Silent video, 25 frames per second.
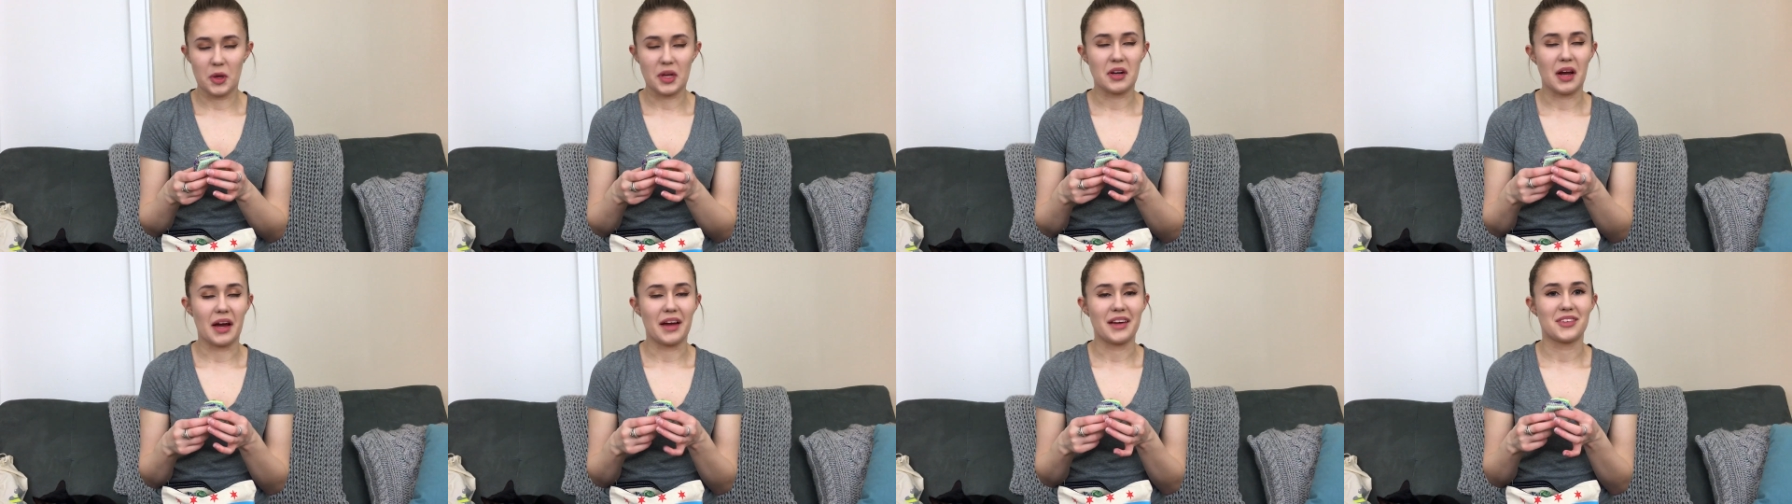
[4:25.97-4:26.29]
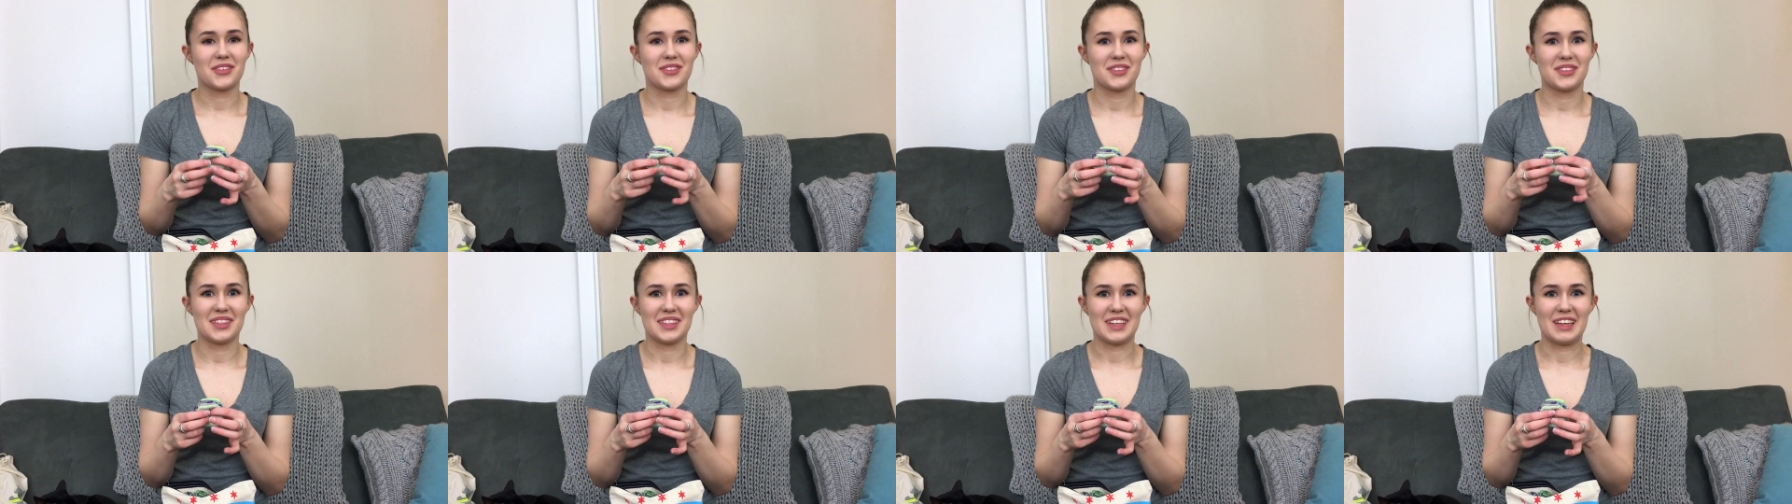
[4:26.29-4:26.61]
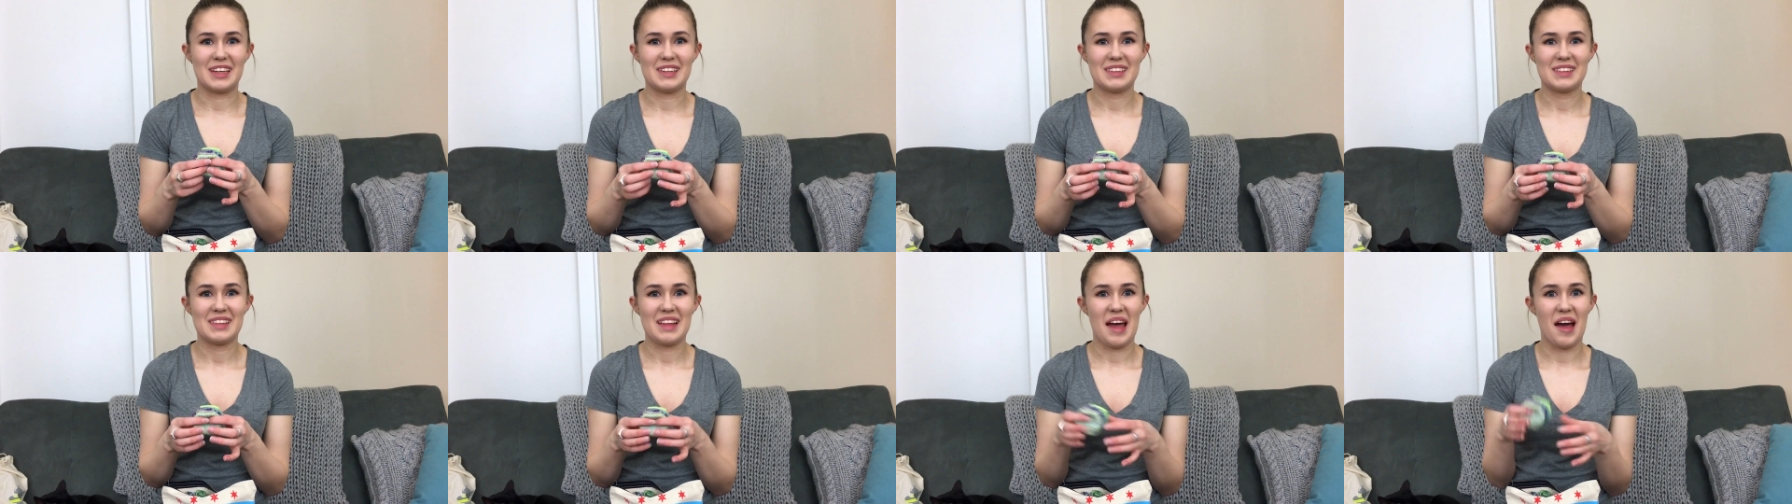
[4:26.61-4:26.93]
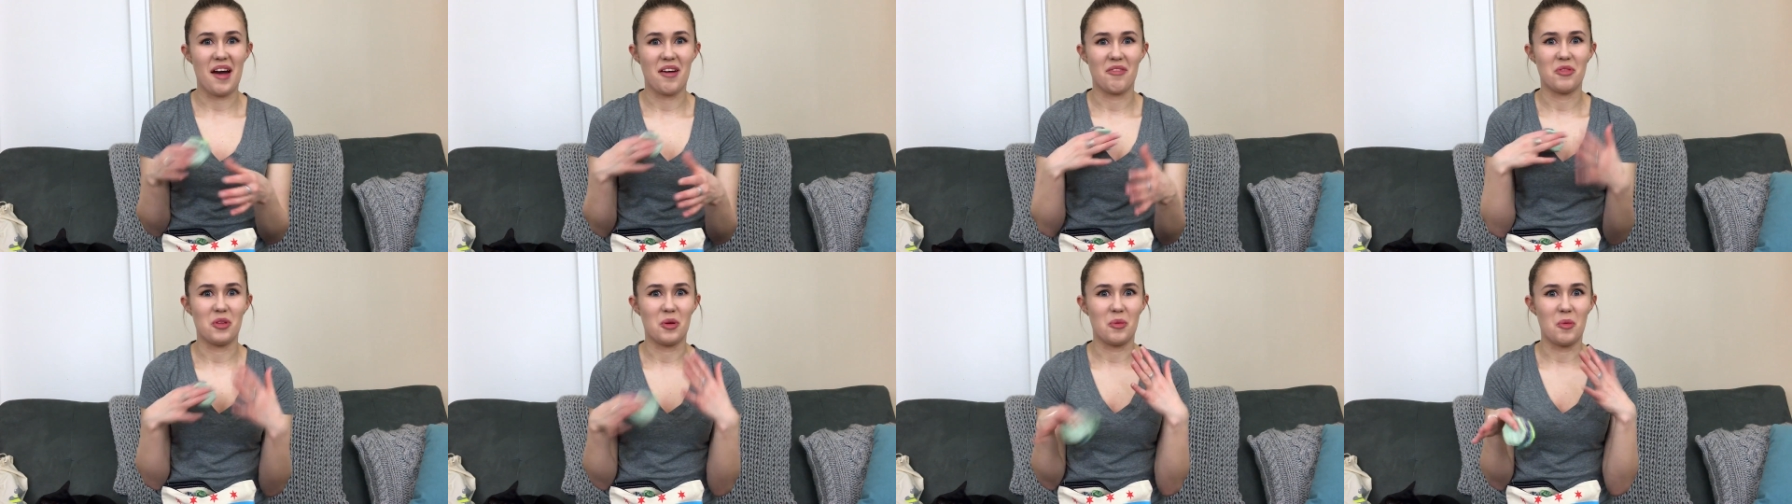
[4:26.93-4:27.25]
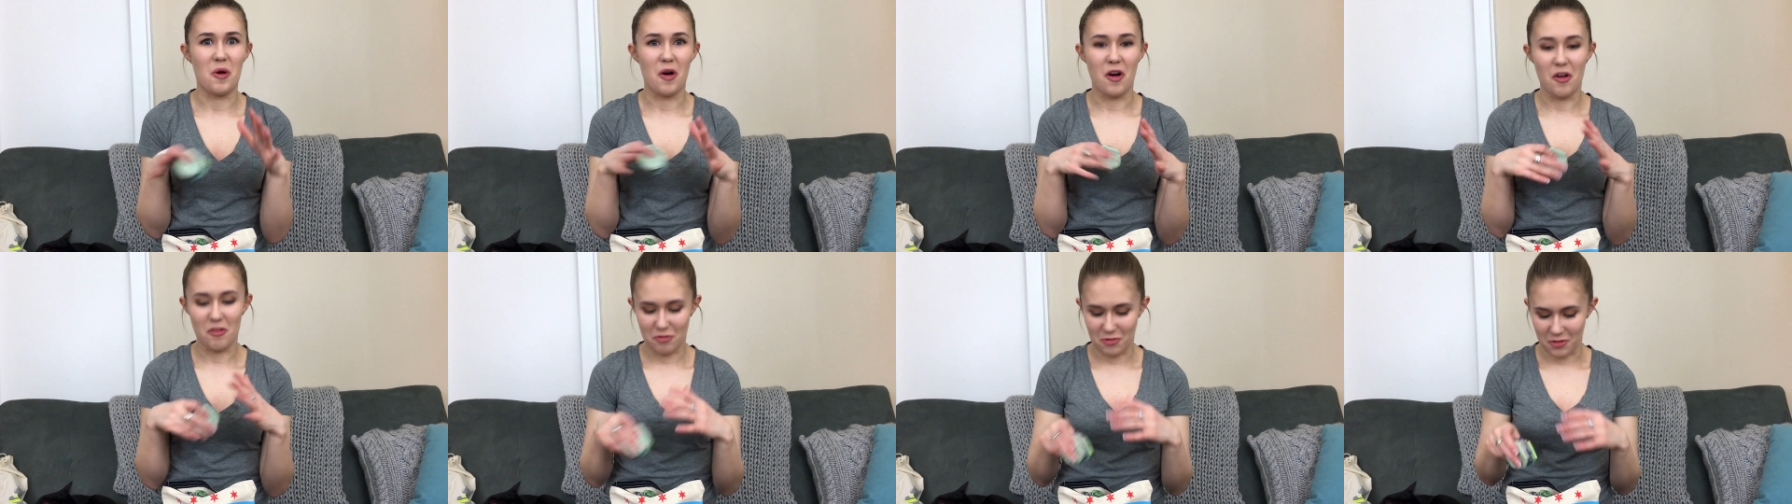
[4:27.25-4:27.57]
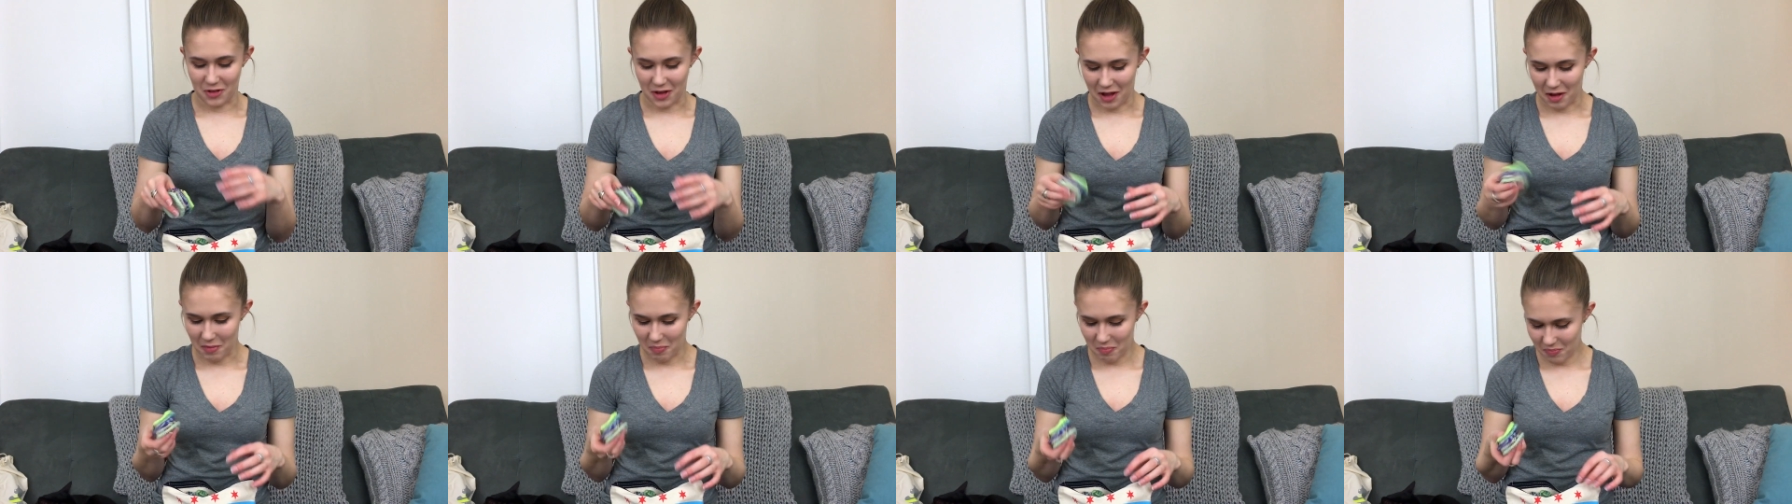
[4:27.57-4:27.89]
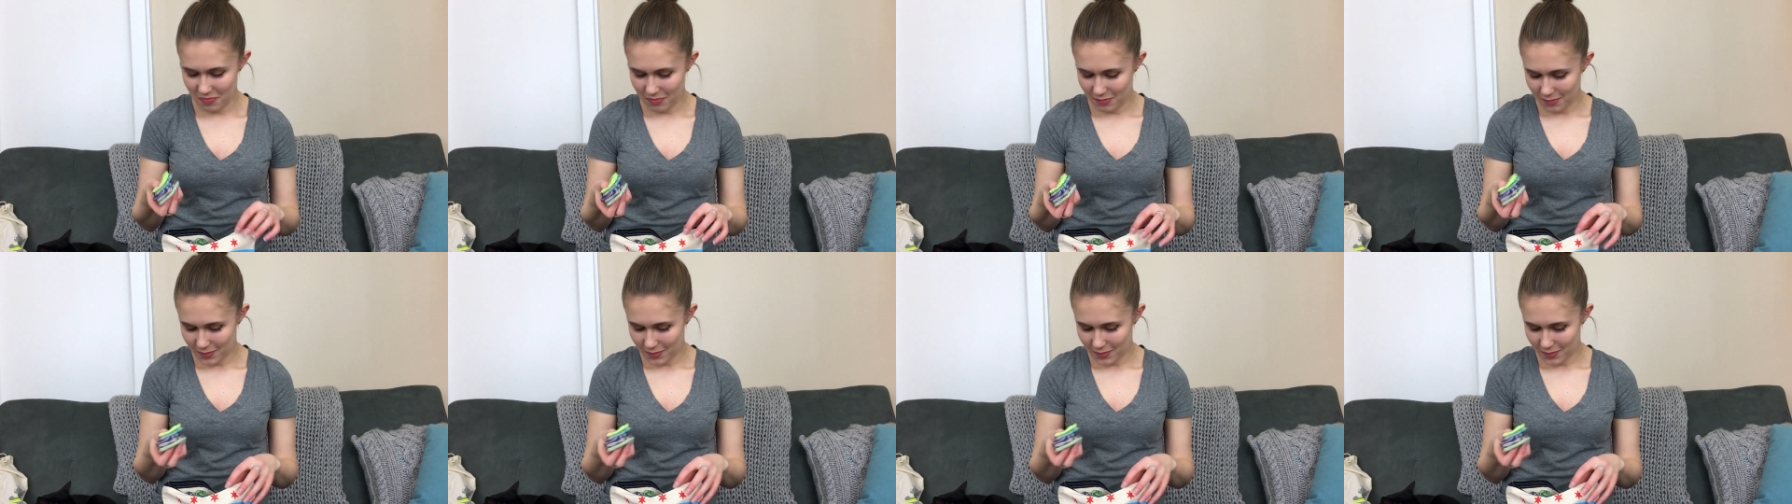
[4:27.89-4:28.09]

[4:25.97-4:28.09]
nice to have them all fit.